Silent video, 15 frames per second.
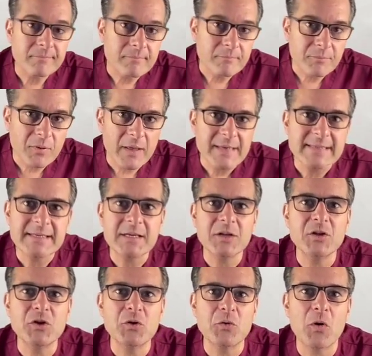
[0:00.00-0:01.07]
place it
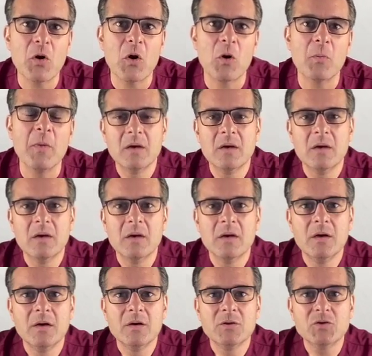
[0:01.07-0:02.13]
in your home.
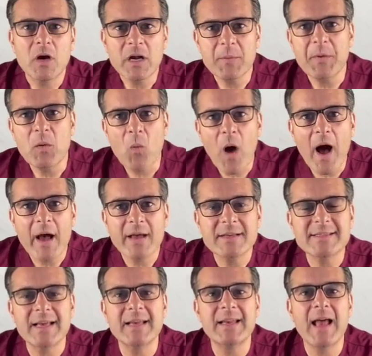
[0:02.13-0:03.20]
Try to be
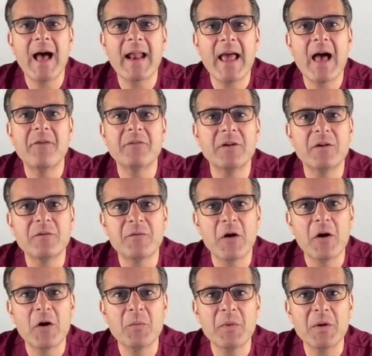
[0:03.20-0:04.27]
wise and not have an
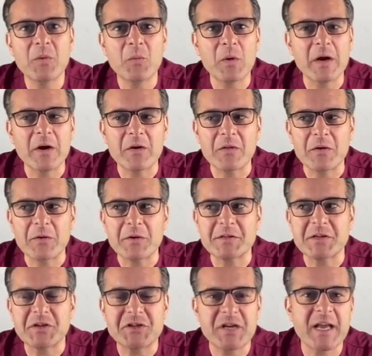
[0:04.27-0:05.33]
environment where there is
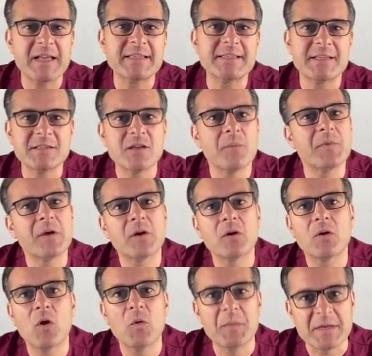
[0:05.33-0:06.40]
a chance that something could
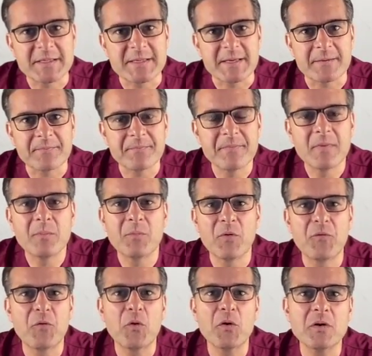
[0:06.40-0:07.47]
go missing.
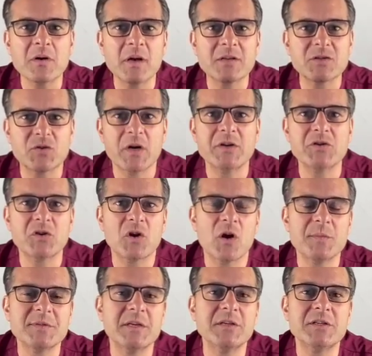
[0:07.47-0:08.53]
Before a stranger
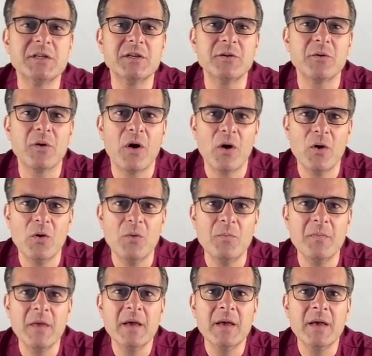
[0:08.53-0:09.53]
comes into your home,